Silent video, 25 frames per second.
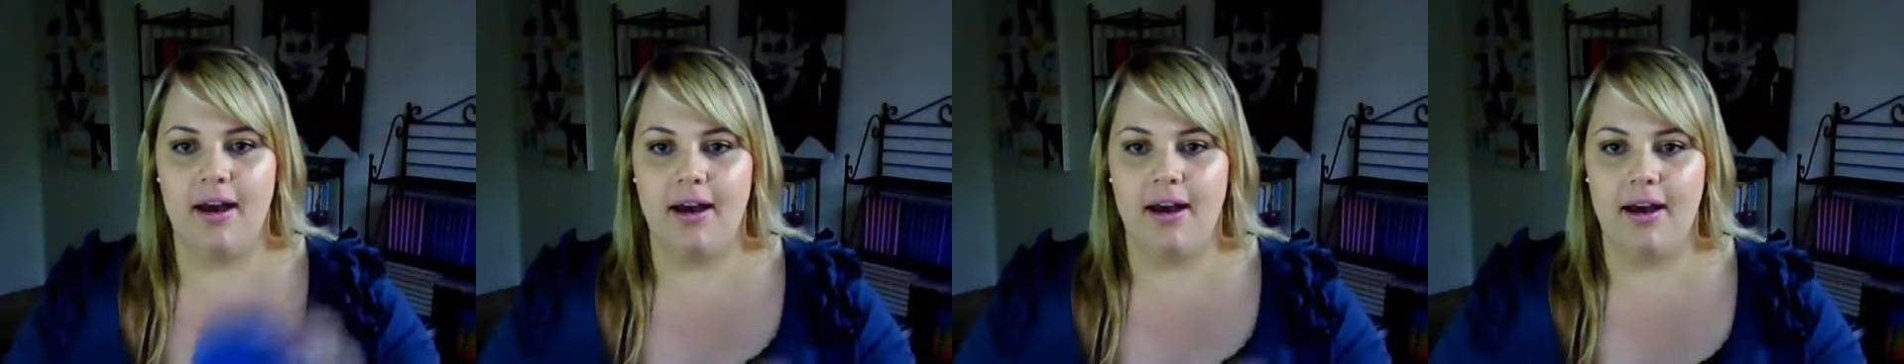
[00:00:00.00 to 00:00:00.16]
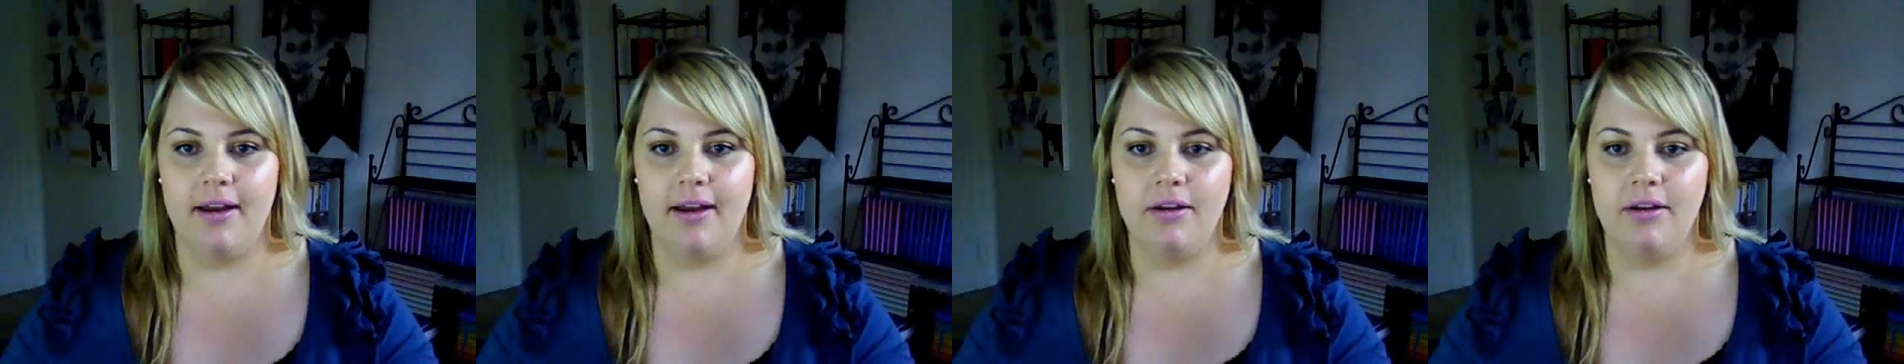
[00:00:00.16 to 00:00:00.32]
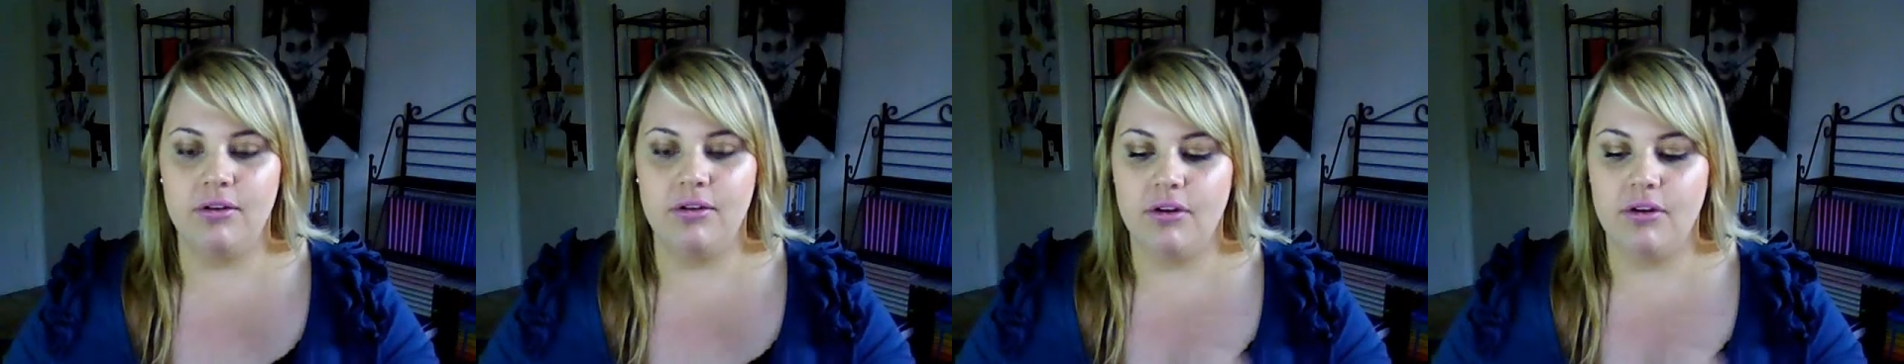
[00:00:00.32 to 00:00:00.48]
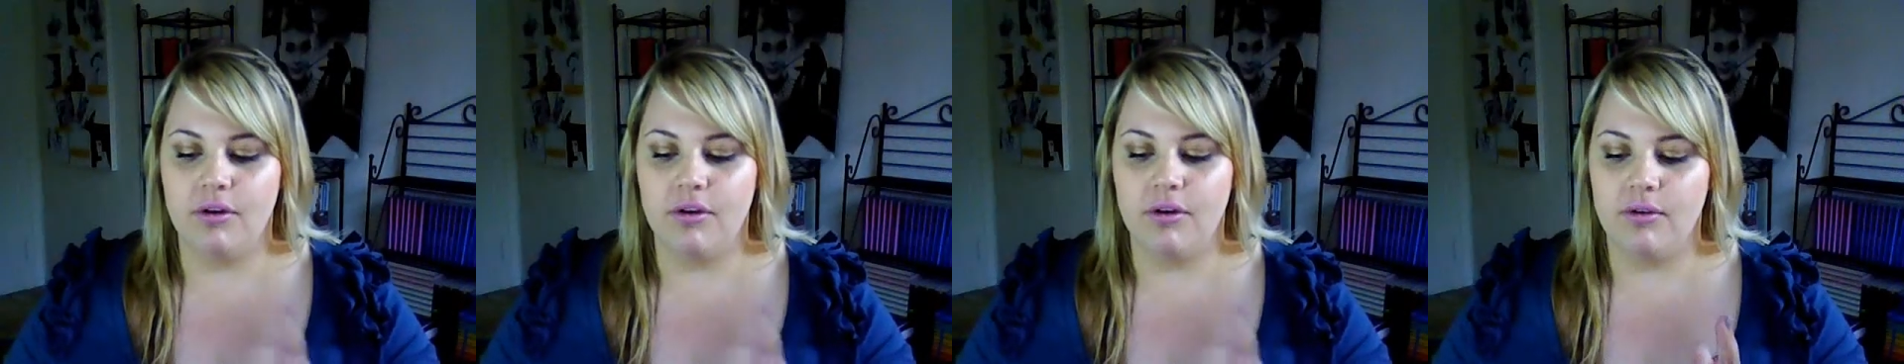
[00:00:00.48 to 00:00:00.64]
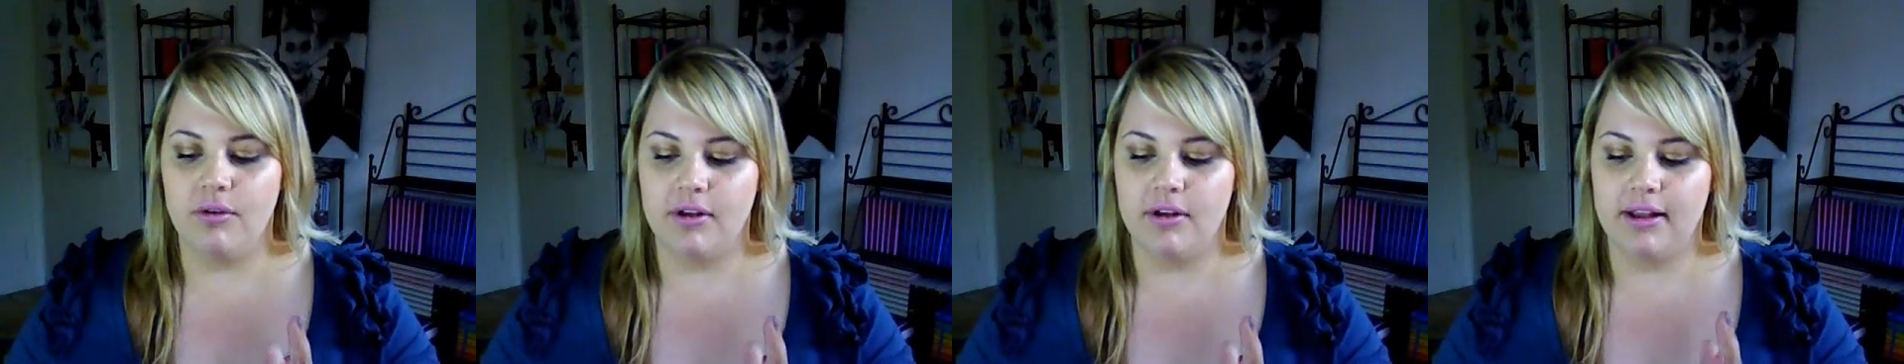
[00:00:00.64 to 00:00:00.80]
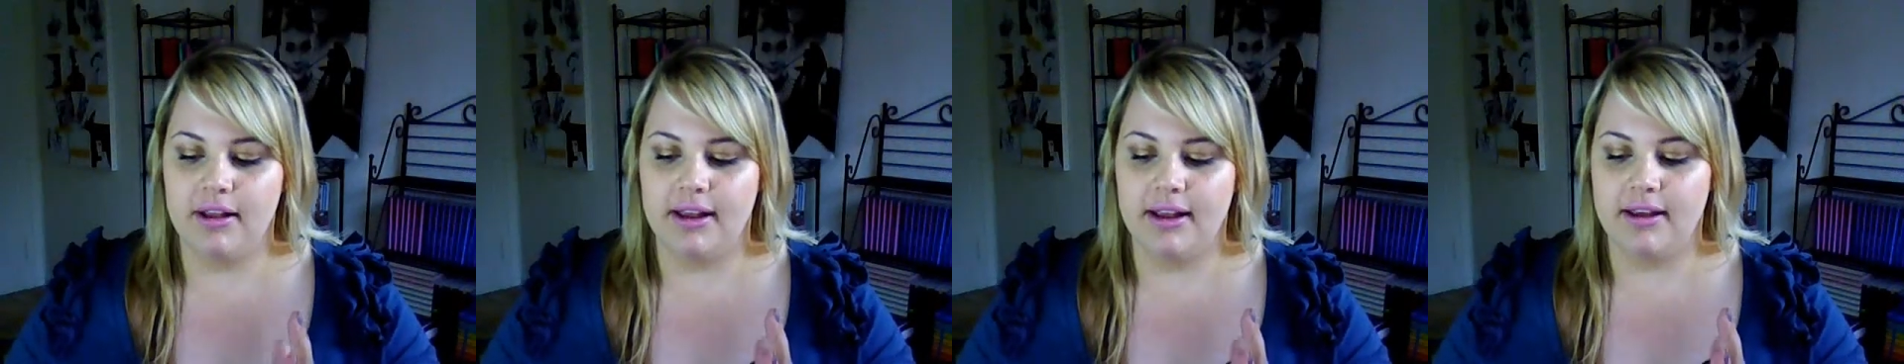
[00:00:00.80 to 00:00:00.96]
I don't know,
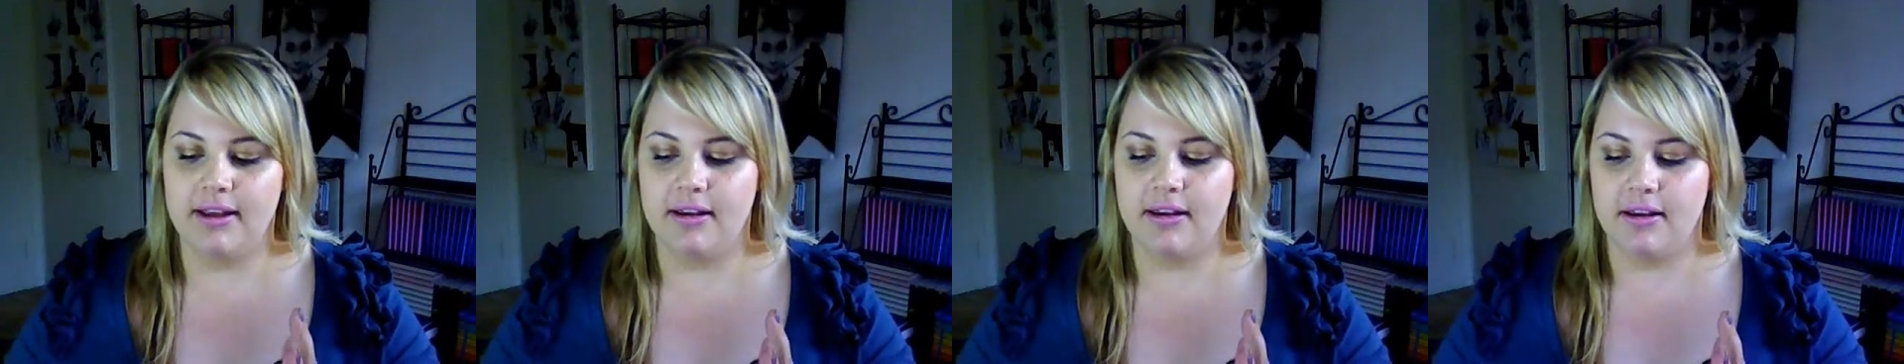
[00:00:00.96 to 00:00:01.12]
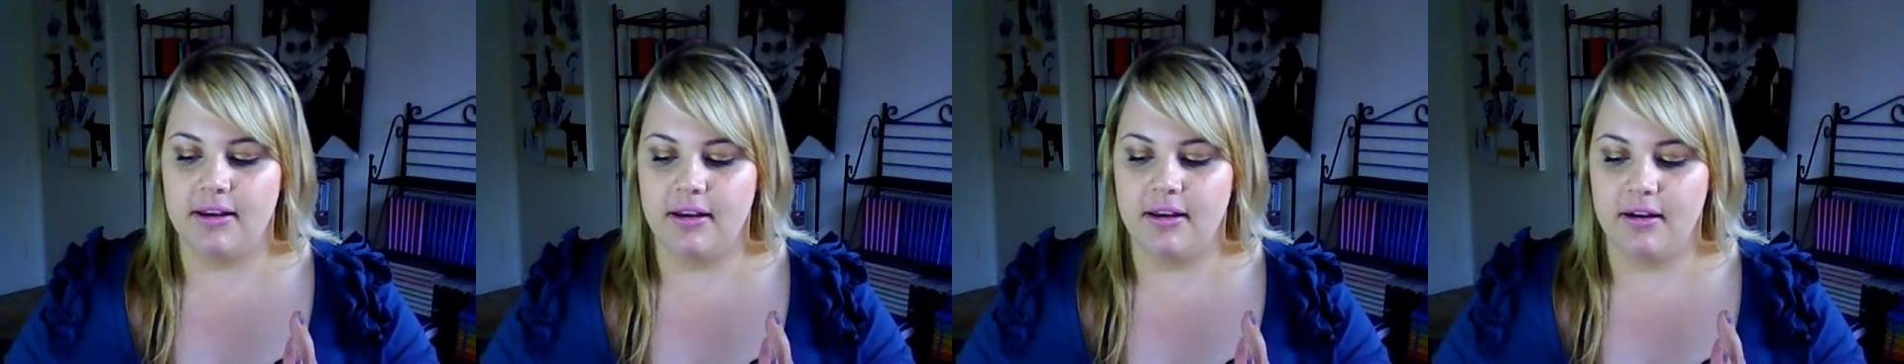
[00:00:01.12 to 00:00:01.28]
like,